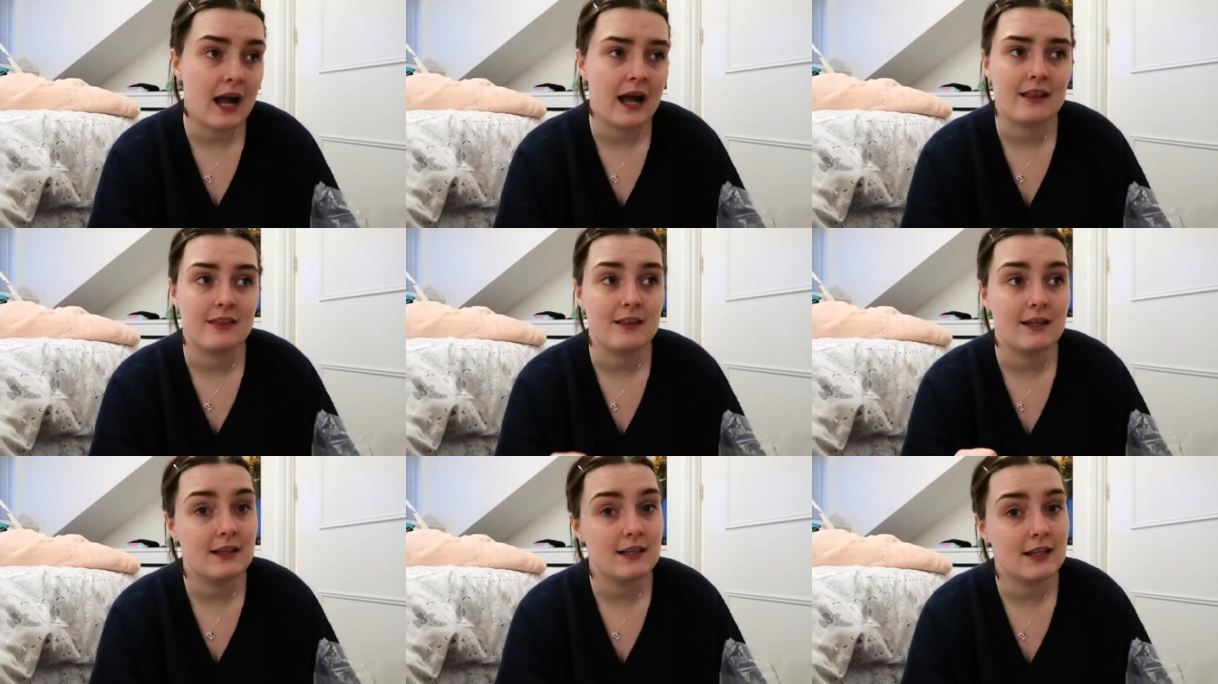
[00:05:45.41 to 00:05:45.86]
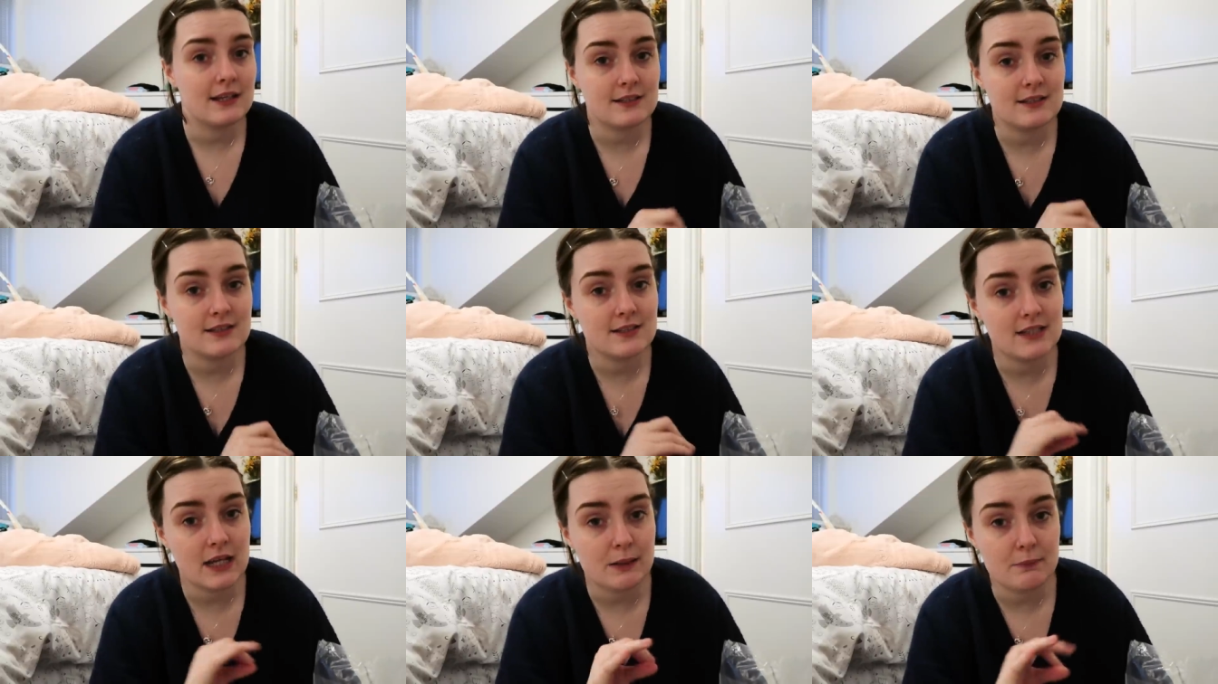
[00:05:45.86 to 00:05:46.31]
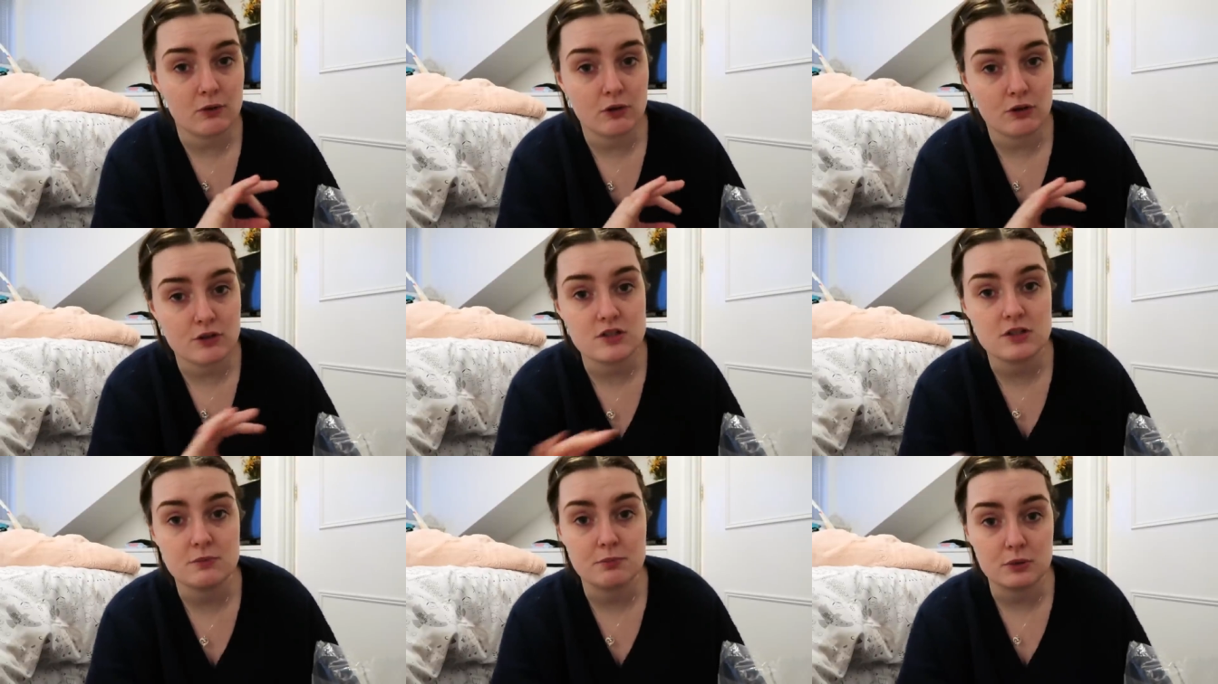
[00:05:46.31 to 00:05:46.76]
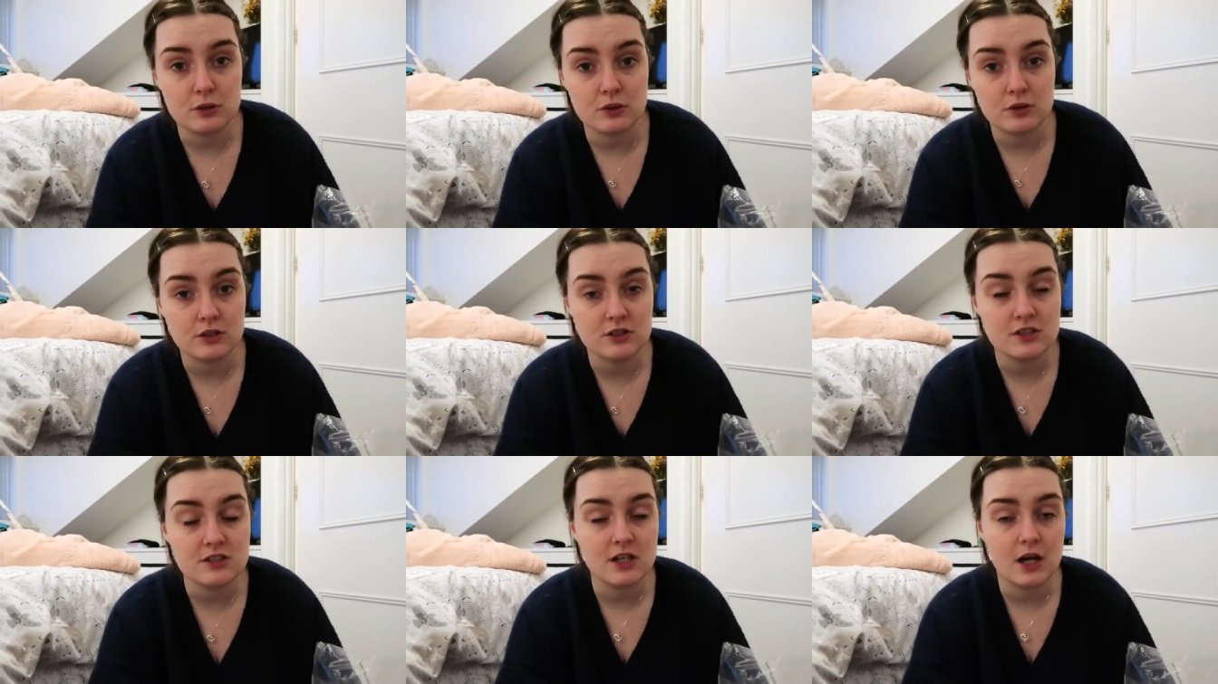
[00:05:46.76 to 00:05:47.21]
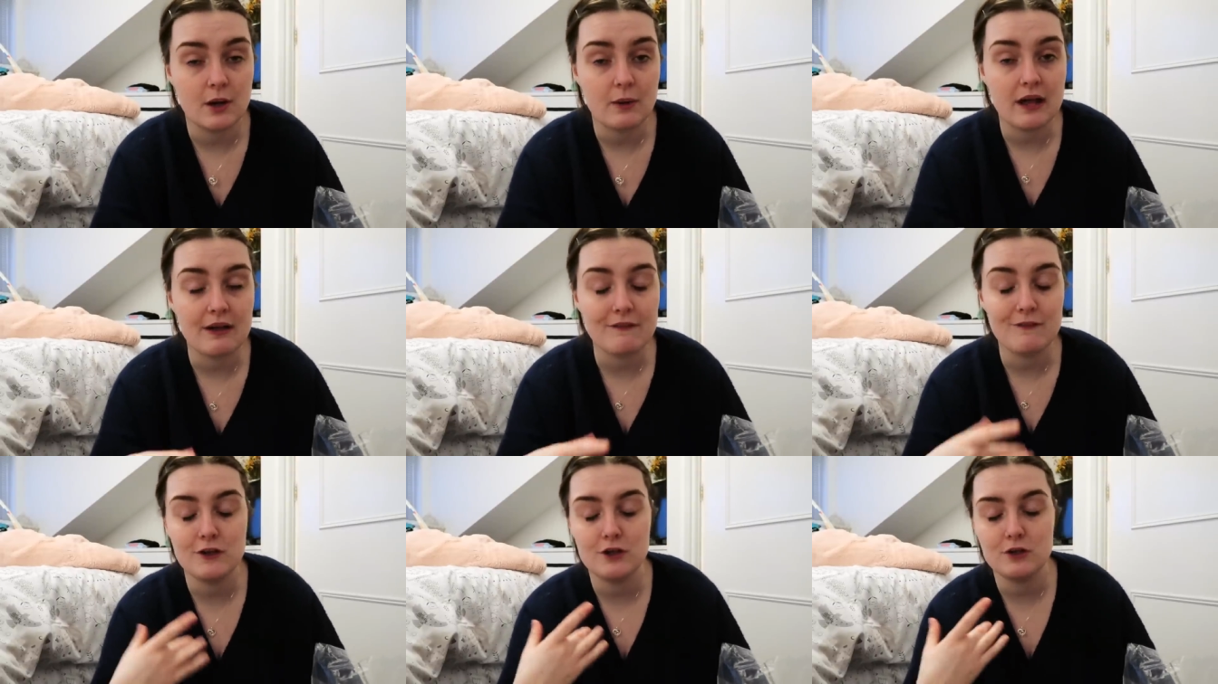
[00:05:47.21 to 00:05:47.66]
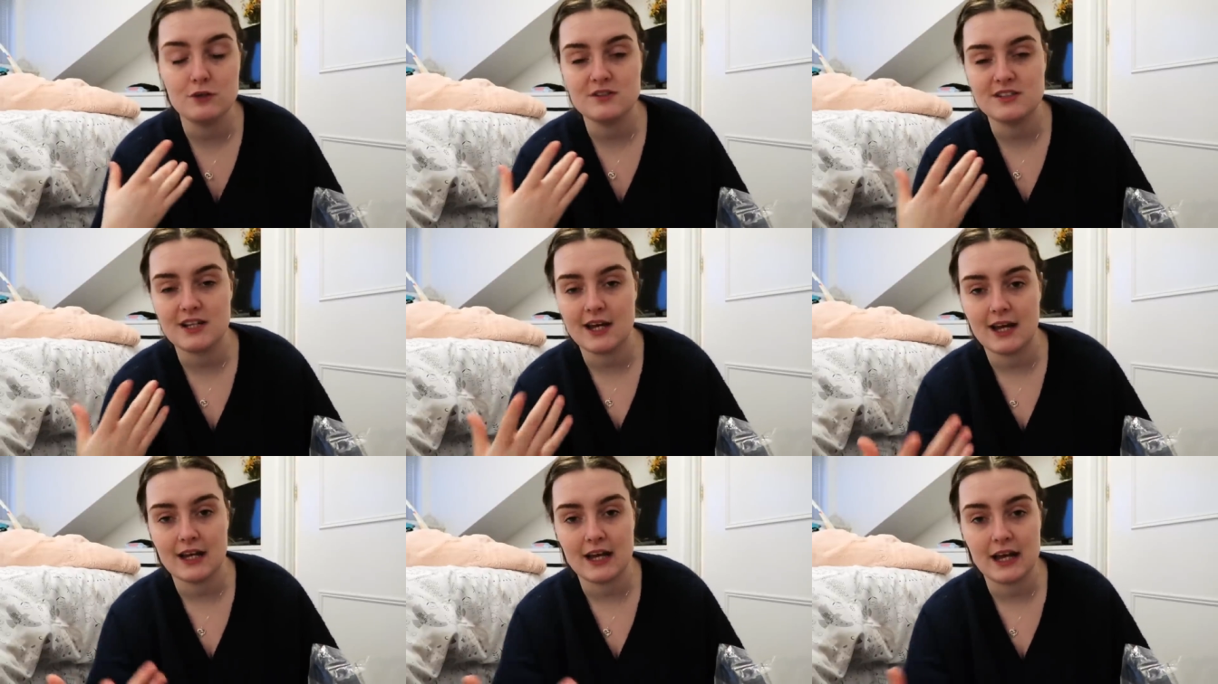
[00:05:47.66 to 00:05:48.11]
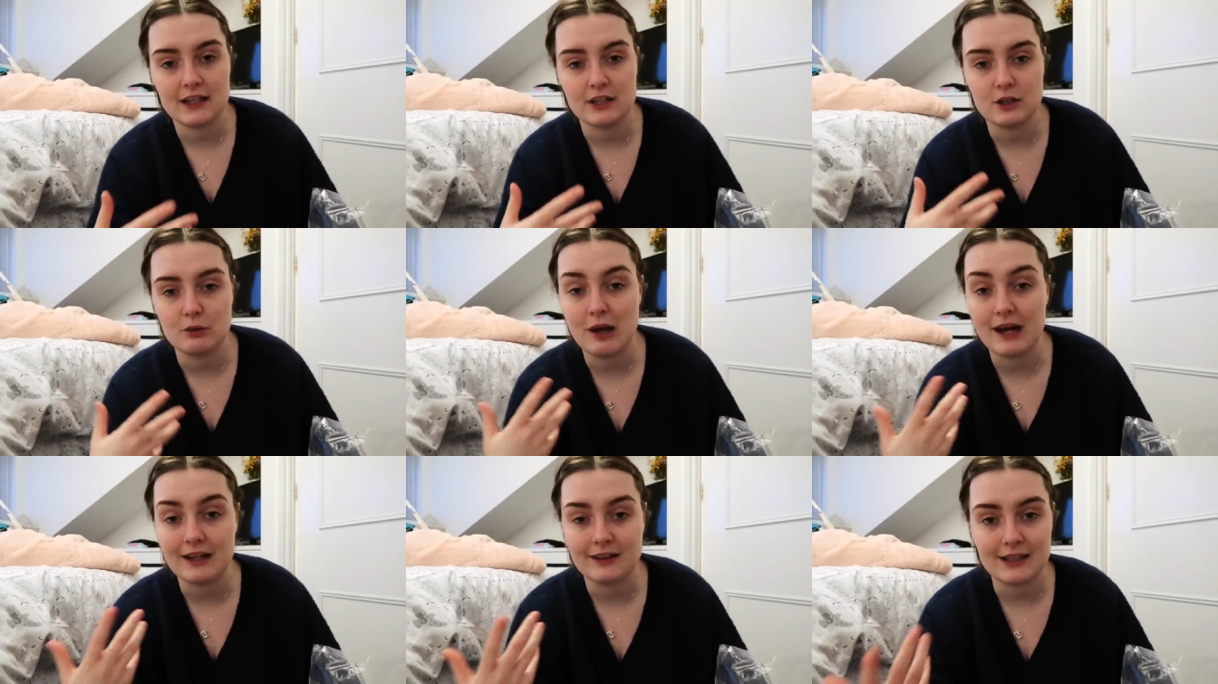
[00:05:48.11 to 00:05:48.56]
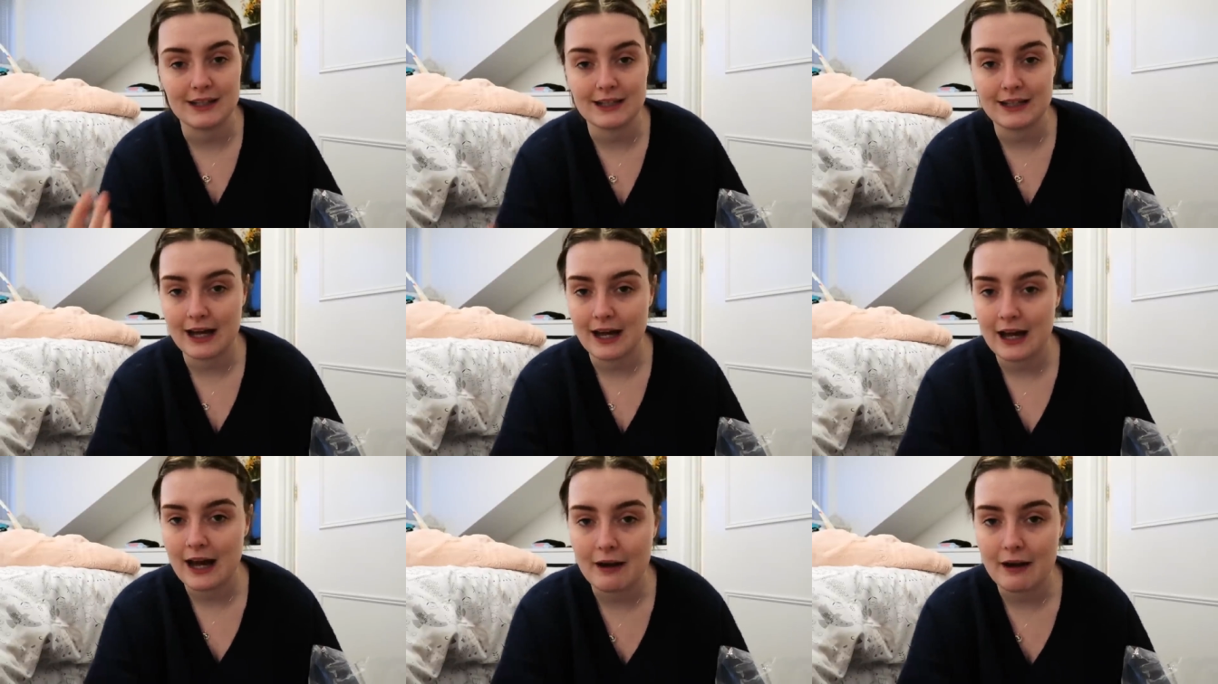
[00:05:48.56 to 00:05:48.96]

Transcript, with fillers: I think that's the same across the board. So if you say you had the